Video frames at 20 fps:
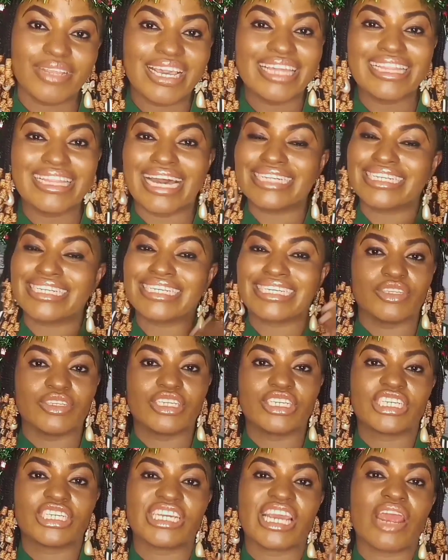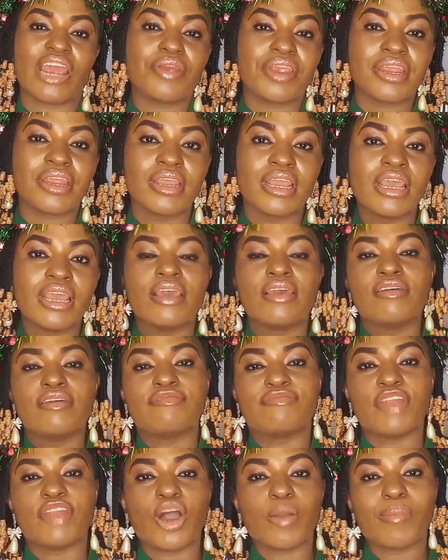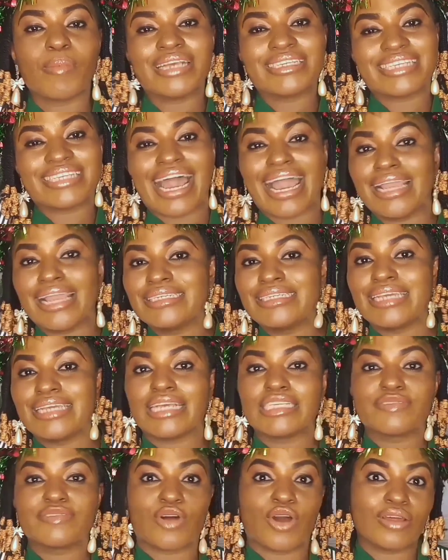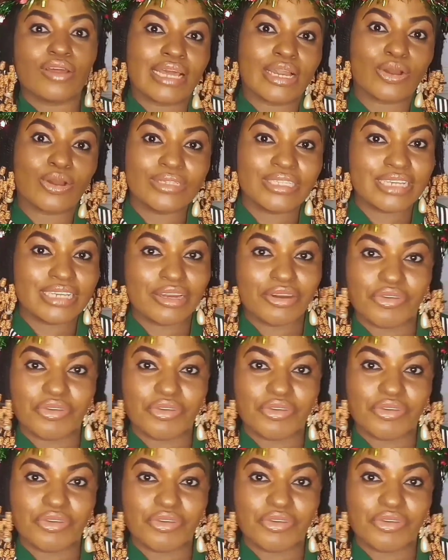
That's sharing Vlogmas ideas for other content